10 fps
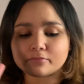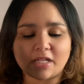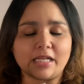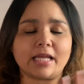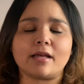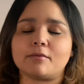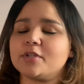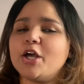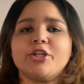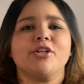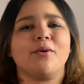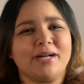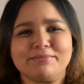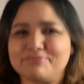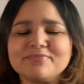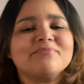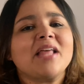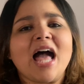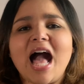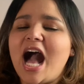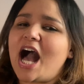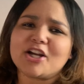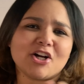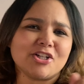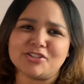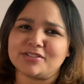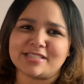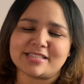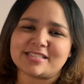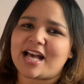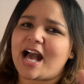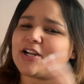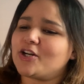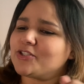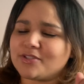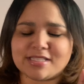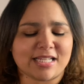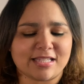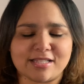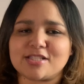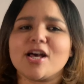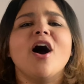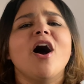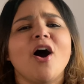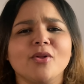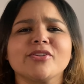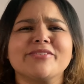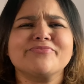You know what? I can't do this. I can't do this like this. Hold on.